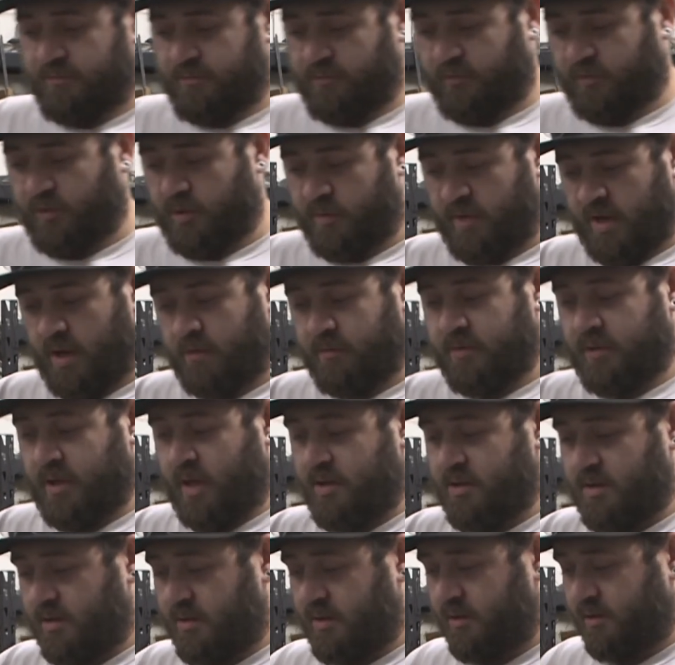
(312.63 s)
from that one
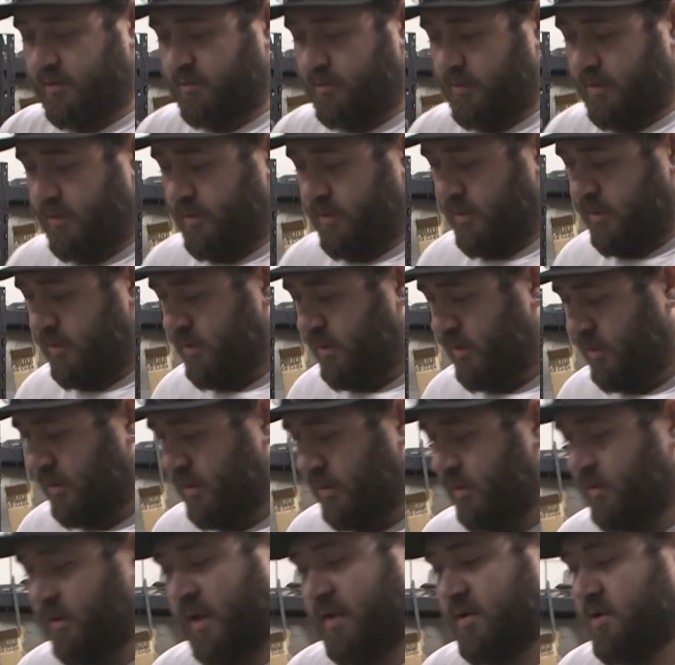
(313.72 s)
onto this one,
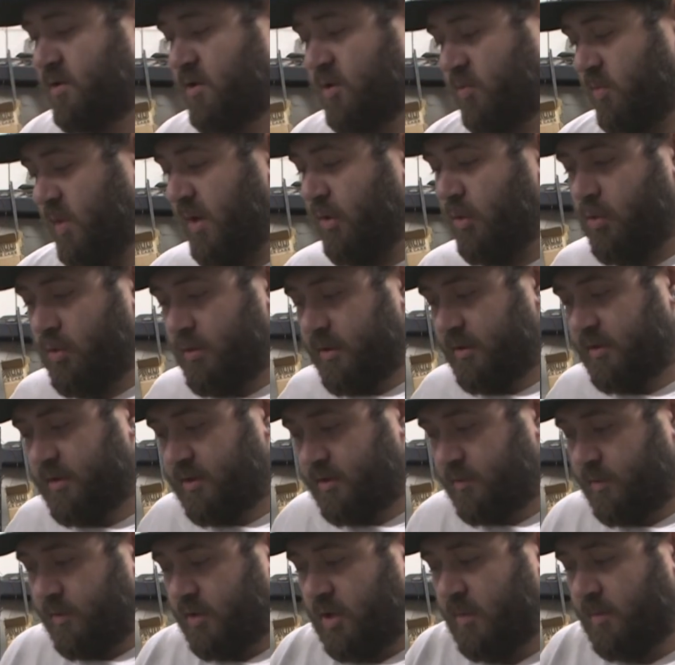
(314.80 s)
and that's just by holding this
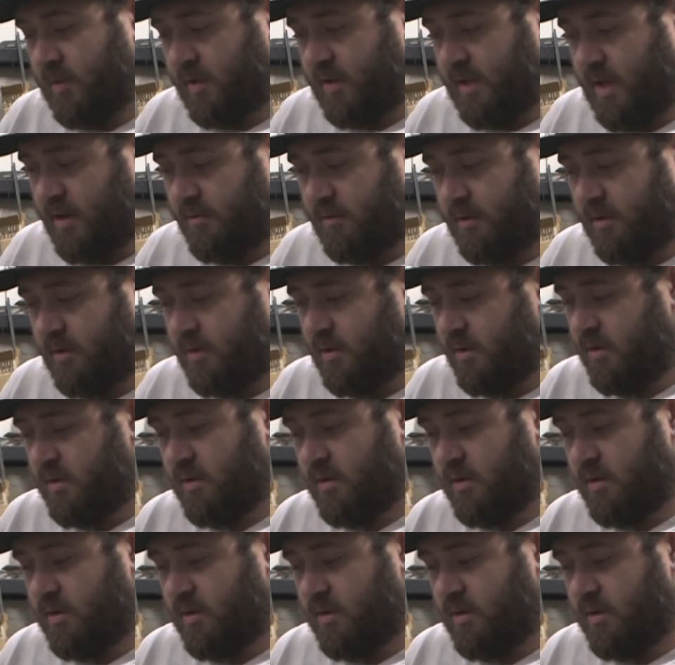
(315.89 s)
one up to that one,